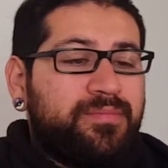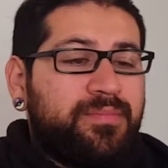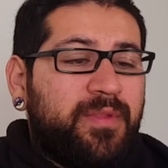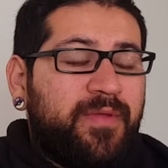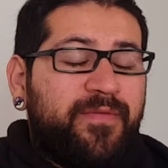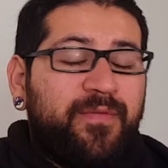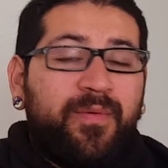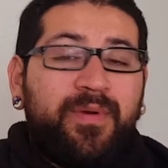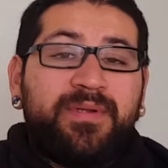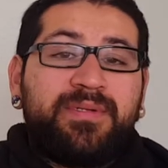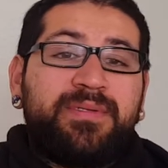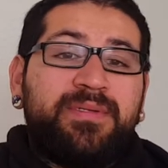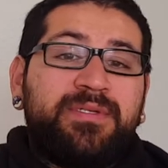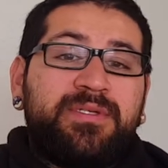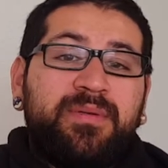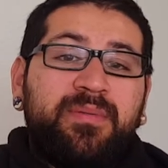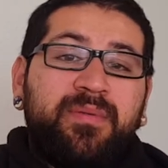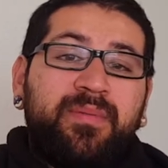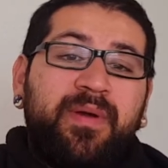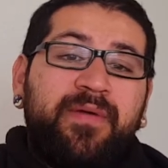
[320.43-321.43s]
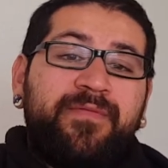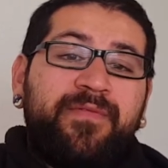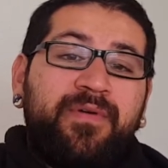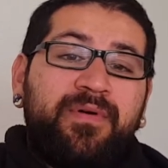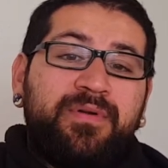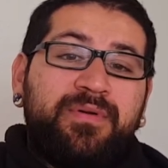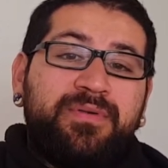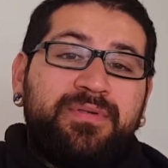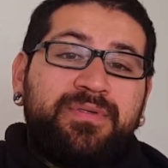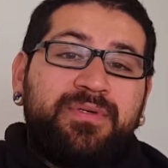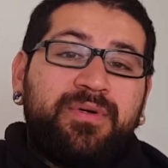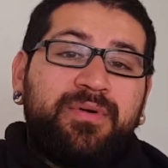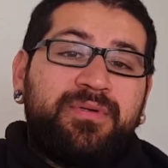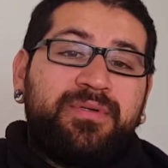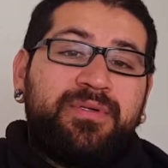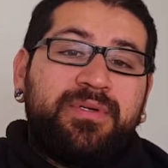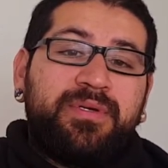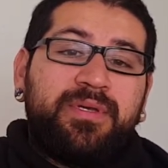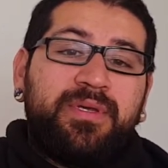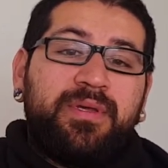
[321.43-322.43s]
If you want to see some of my photos, go
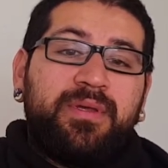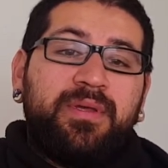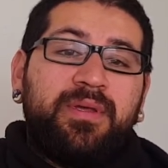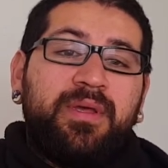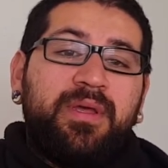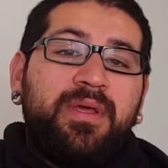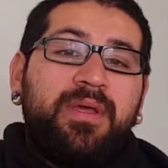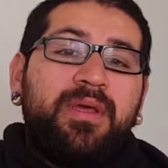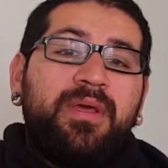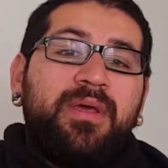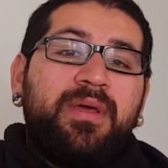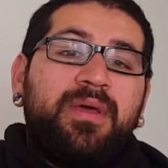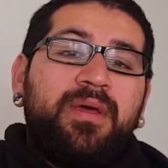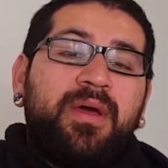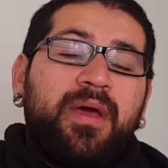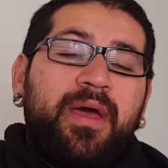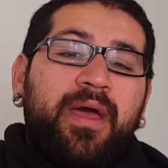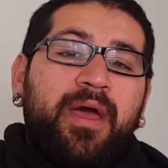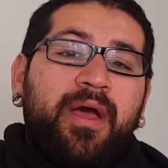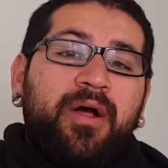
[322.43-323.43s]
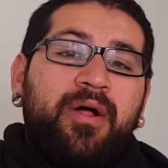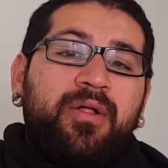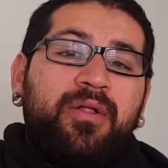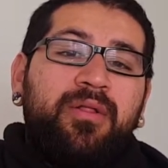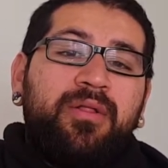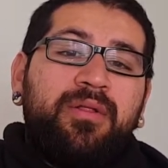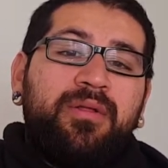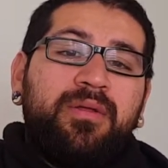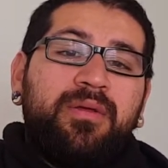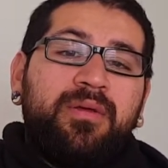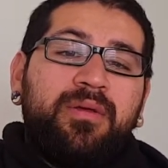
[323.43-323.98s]
to LEL_REY,